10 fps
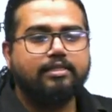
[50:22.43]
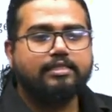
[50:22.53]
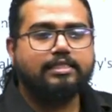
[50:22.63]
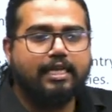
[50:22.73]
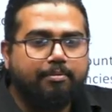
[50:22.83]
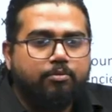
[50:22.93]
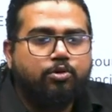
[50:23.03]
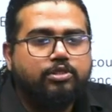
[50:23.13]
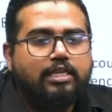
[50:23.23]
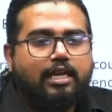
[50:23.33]
same
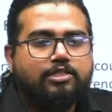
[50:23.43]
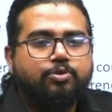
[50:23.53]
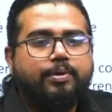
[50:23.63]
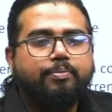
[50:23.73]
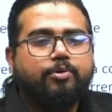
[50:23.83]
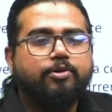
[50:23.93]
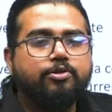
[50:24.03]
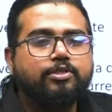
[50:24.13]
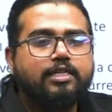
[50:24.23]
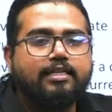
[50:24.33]
goods has to be
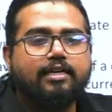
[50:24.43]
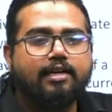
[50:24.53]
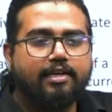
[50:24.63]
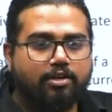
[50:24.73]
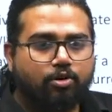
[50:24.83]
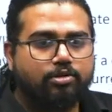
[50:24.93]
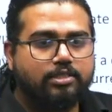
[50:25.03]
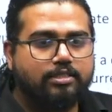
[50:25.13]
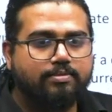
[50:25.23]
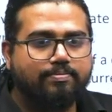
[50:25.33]
produced at a higher
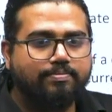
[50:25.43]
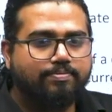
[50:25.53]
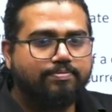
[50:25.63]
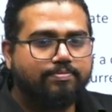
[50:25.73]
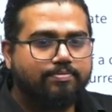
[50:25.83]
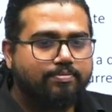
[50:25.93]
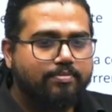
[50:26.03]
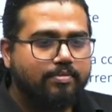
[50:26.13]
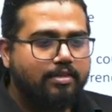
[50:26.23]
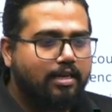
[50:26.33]
cost.
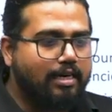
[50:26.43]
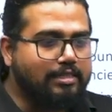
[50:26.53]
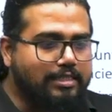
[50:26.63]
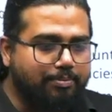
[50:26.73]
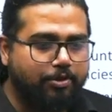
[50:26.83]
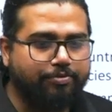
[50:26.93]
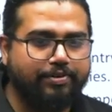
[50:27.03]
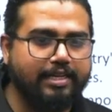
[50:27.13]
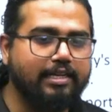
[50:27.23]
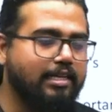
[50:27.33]
Concept of
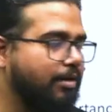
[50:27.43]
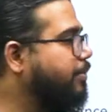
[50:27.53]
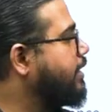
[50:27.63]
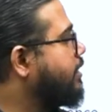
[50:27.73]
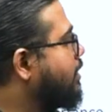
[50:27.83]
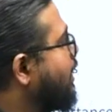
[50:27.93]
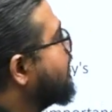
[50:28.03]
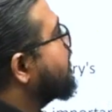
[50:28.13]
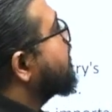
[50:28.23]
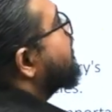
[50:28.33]
RIR come here, like